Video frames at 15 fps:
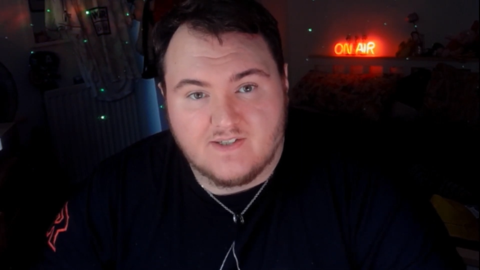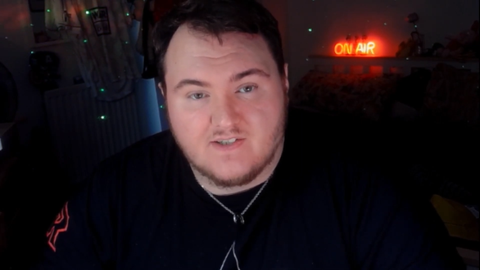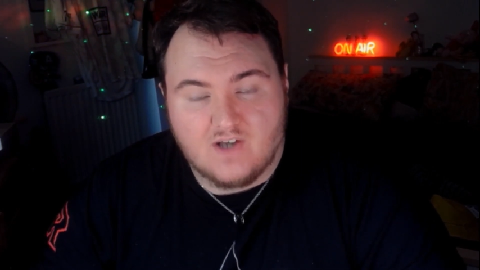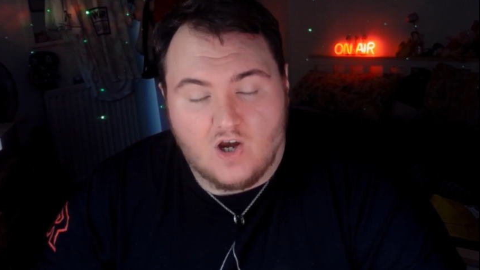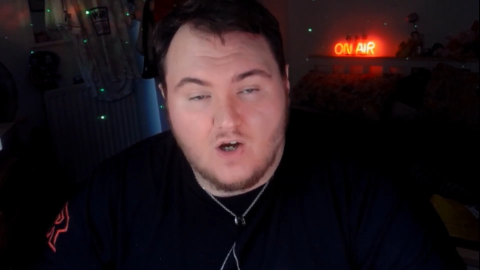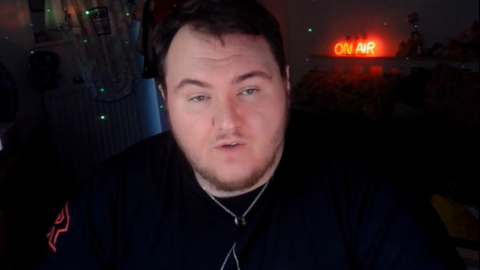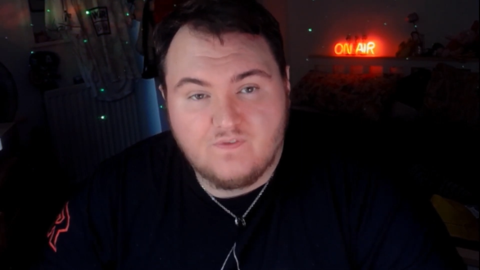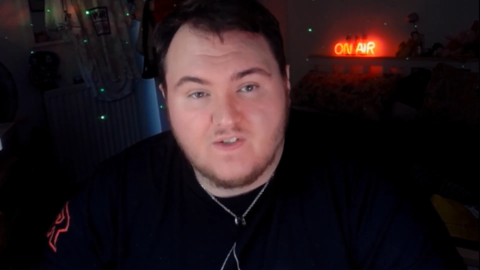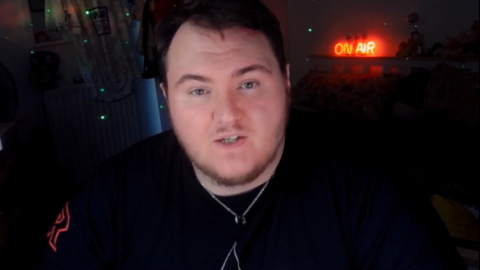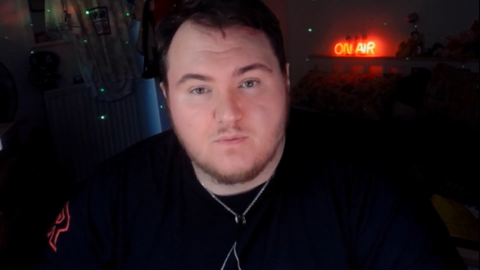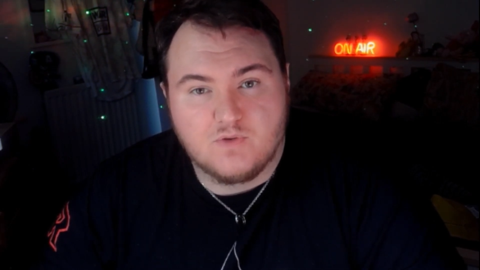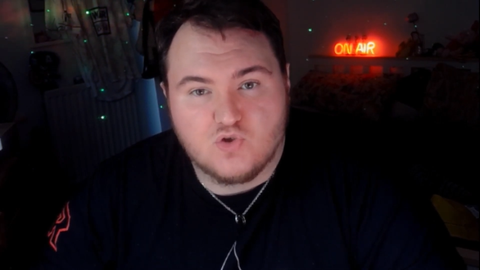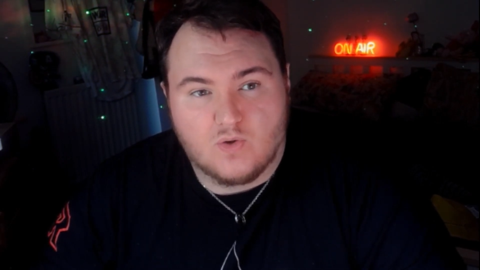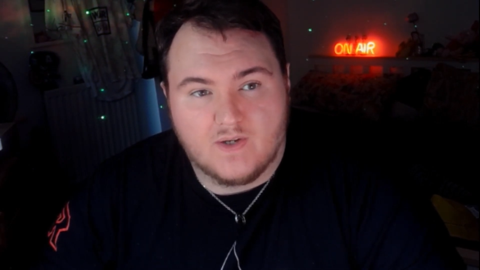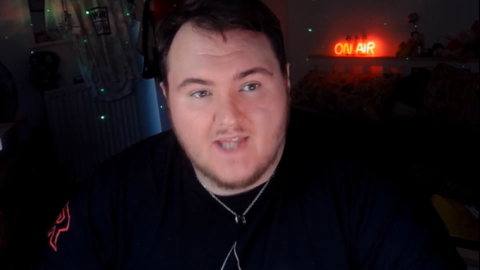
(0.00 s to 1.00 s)
So hopefully you
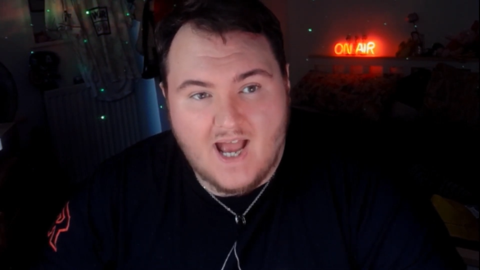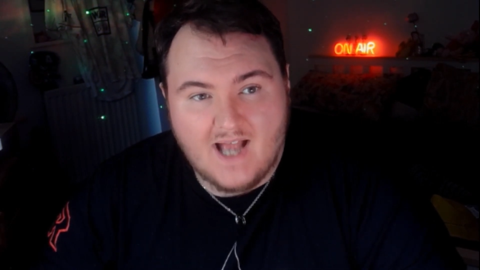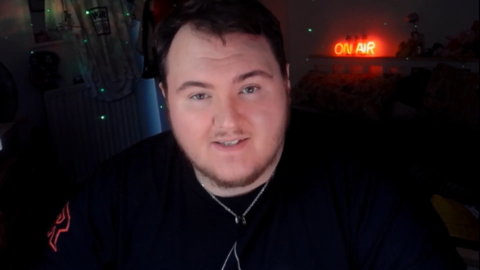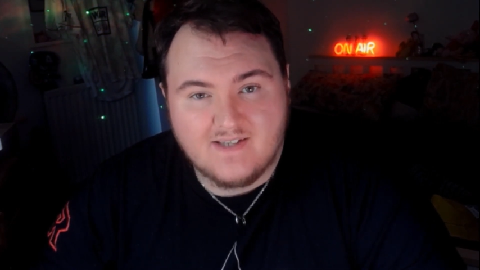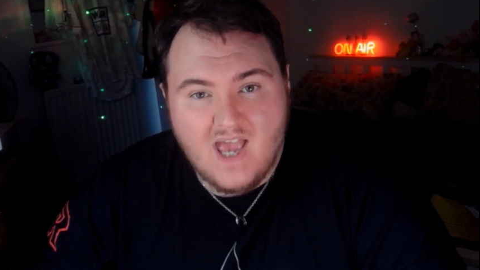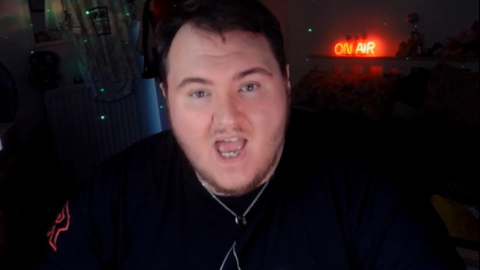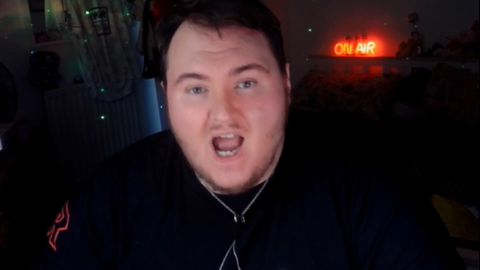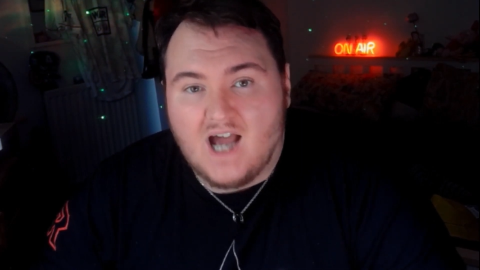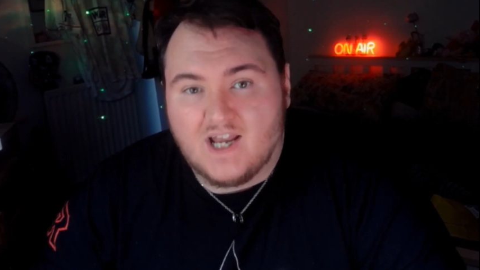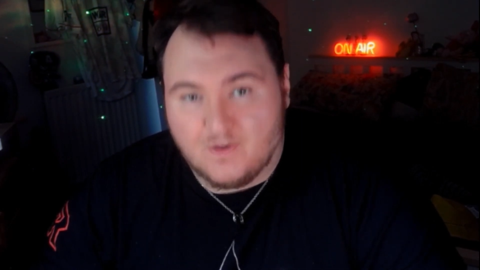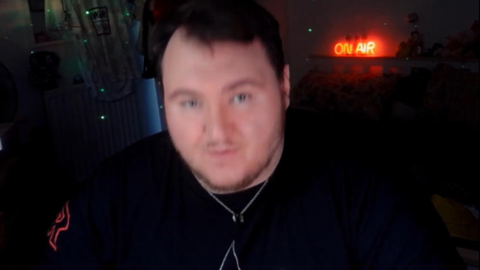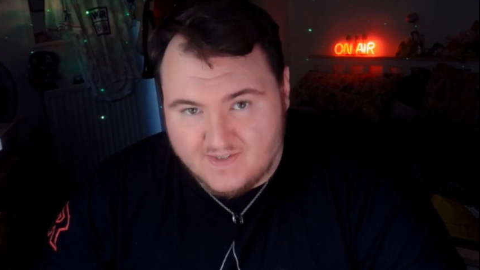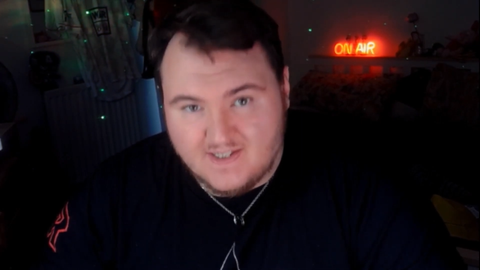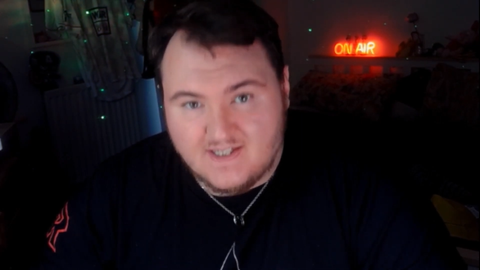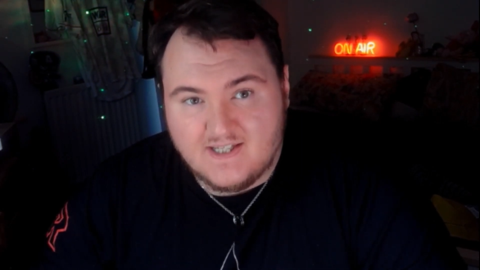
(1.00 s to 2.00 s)
enjoy that, and I'll
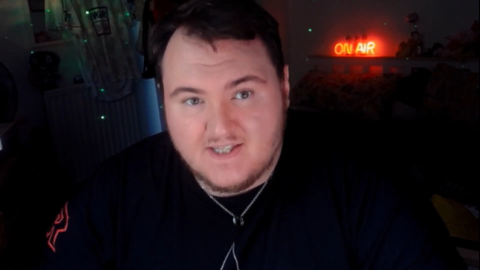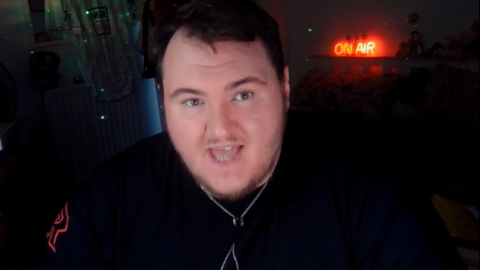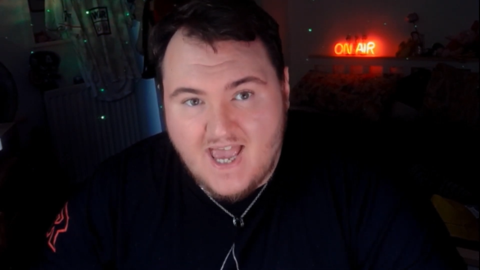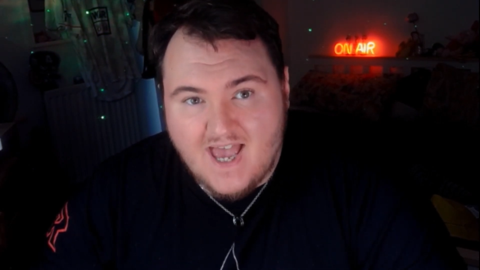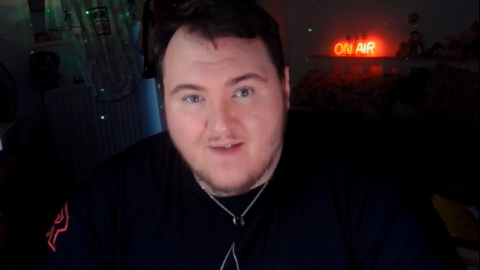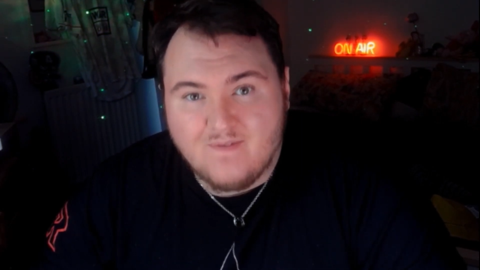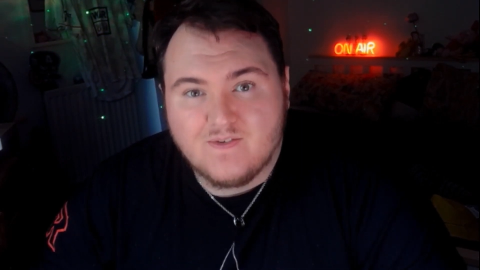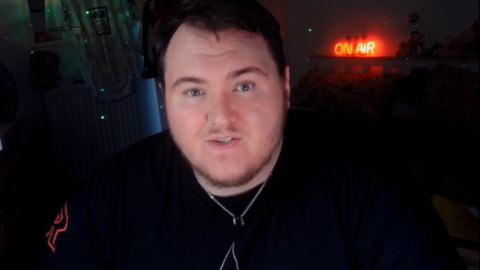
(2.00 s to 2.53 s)
see you there.